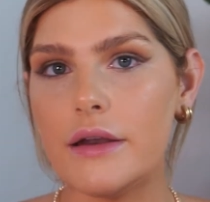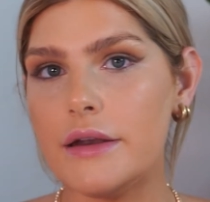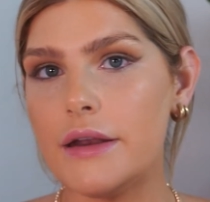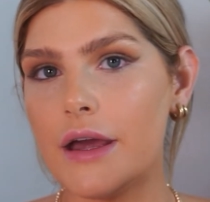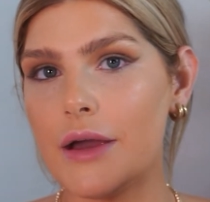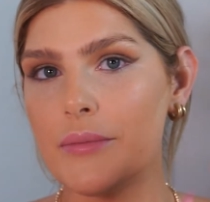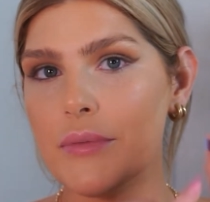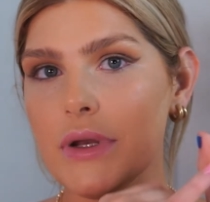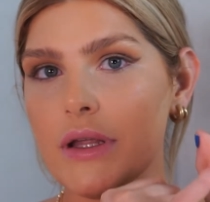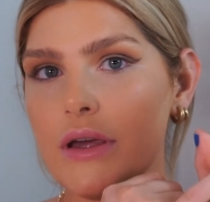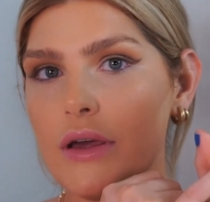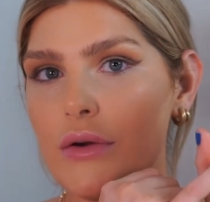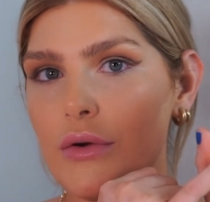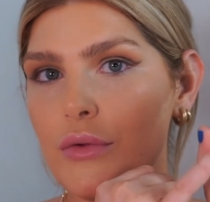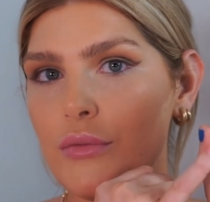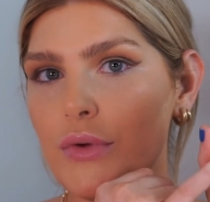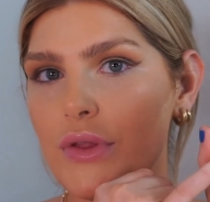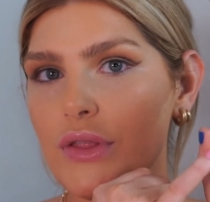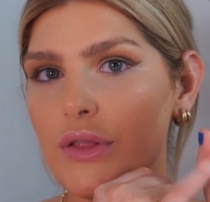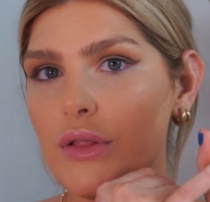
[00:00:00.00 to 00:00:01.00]
Now I'm going to go
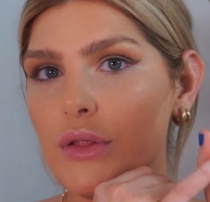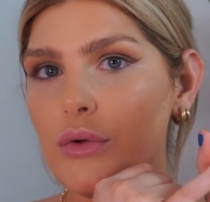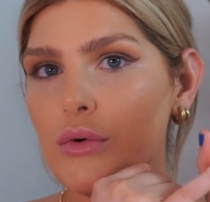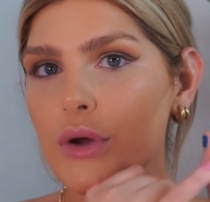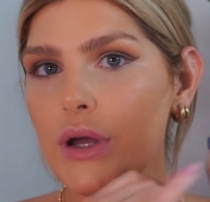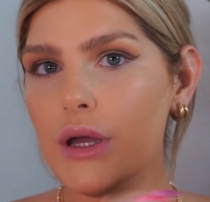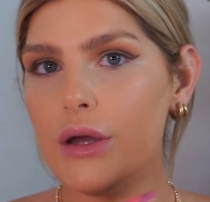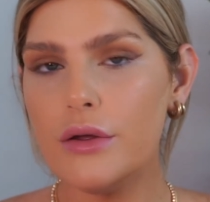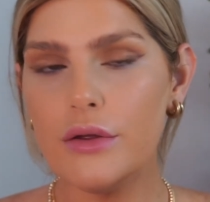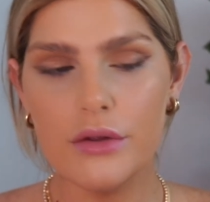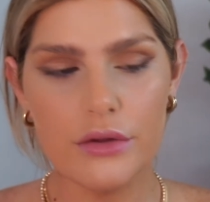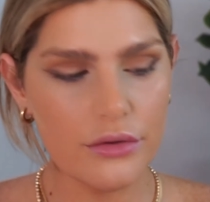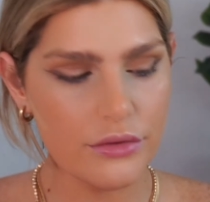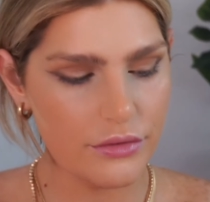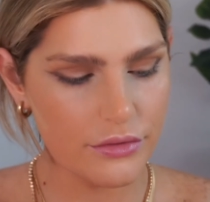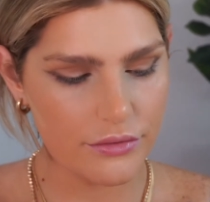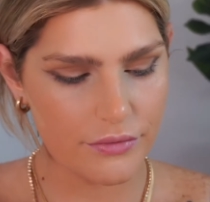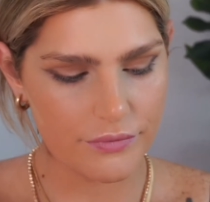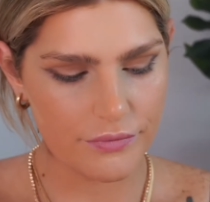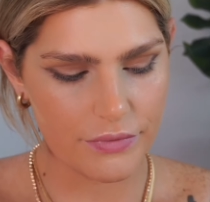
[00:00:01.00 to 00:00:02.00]
in with Loyal.
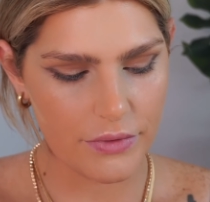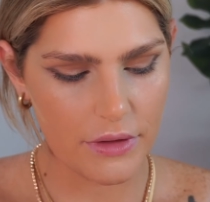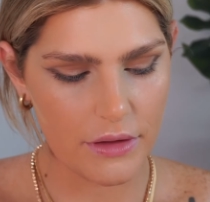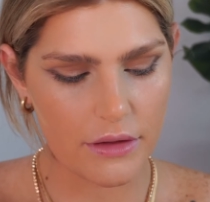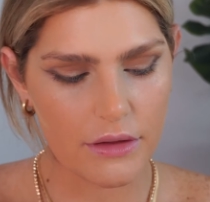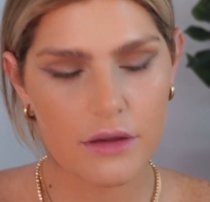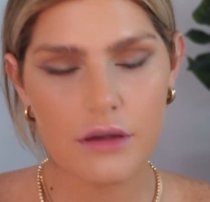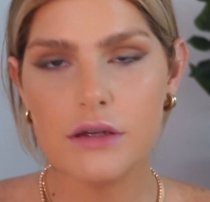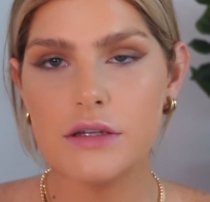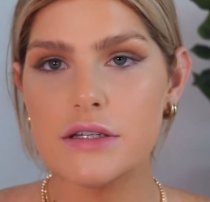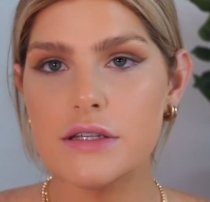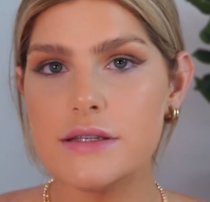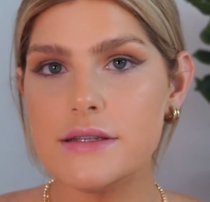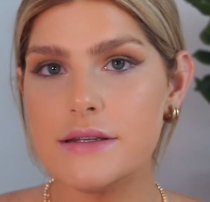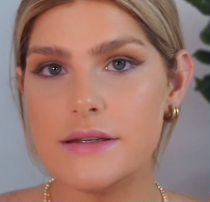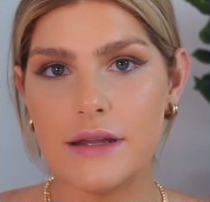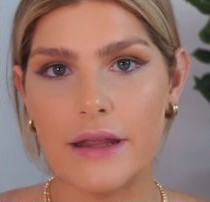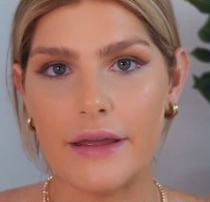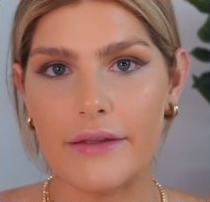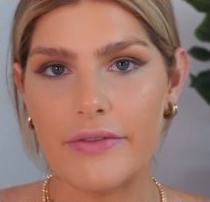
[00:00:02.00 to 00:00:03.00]

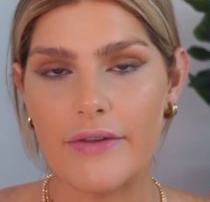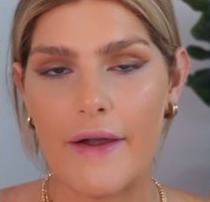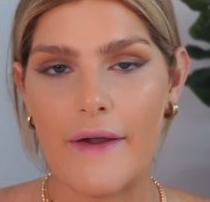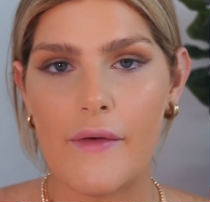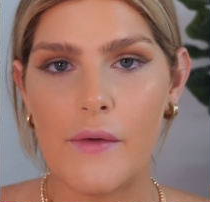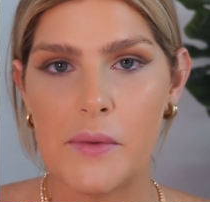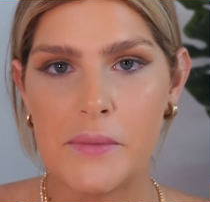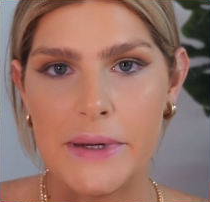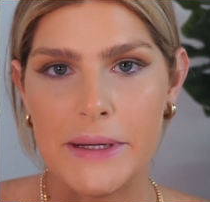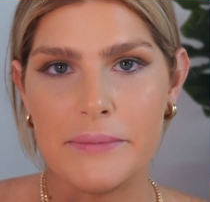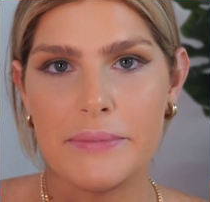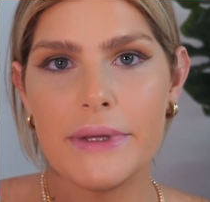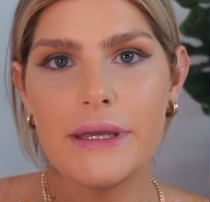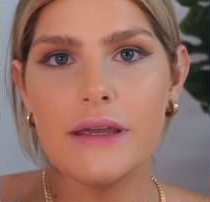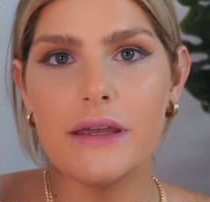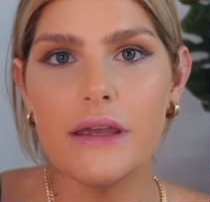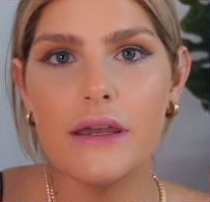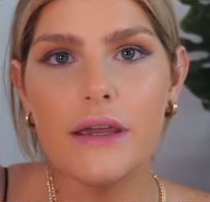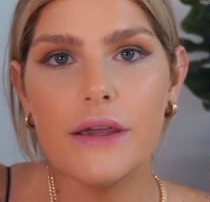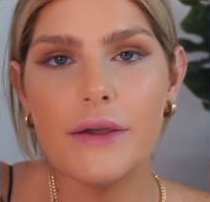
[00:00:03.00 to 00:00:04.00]
Just take that on my
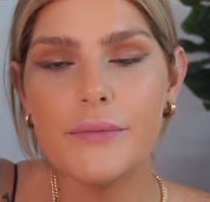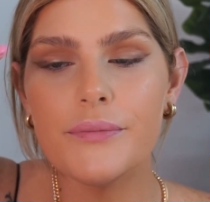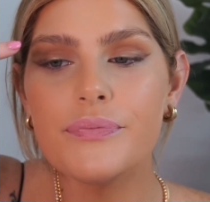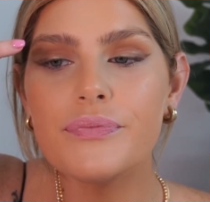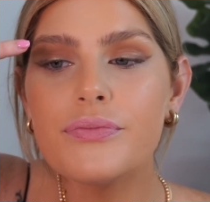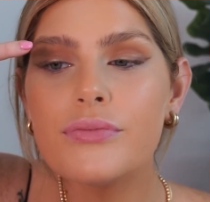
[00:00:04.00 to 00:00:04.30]
pinky.